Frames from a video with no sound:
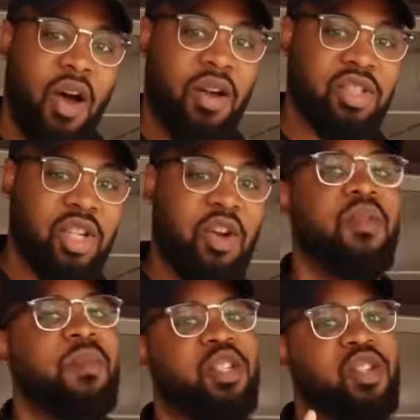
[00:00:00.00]

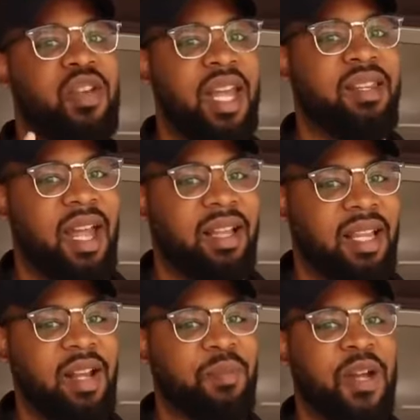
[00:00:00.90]
Also, make sure you hit that
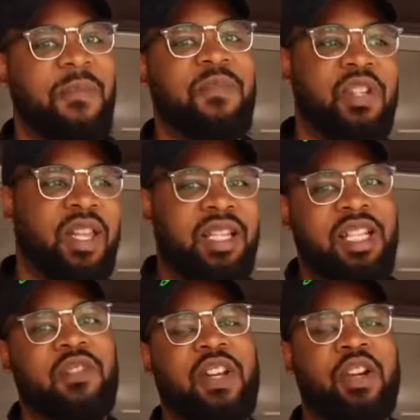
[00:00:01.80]
like button so that
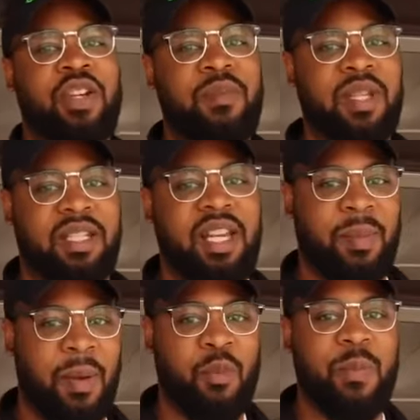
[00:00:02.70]
this video can be
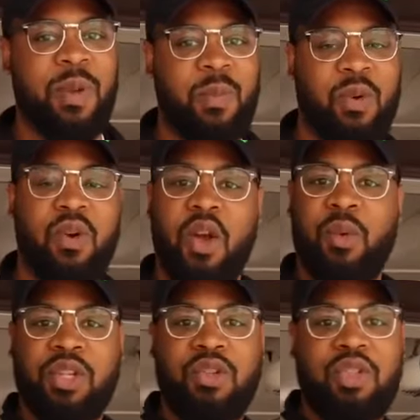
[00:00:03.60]
seen by more people
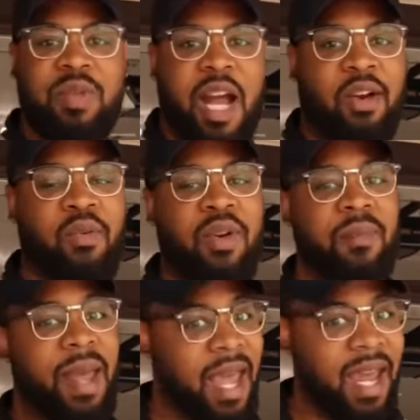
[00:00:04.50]
with YouTube's
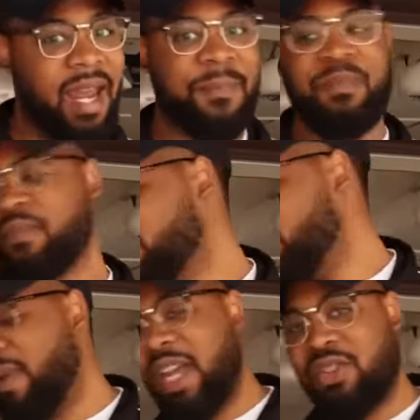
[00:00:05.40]
algorithm. And
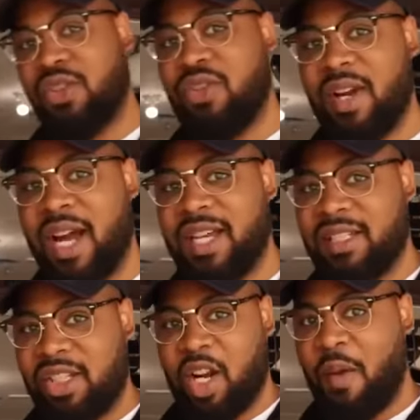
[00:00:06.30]
make sure you
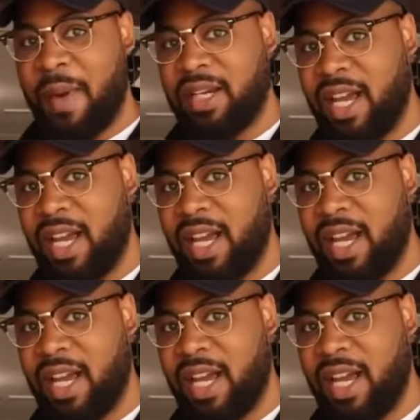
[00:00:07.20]
guys check out my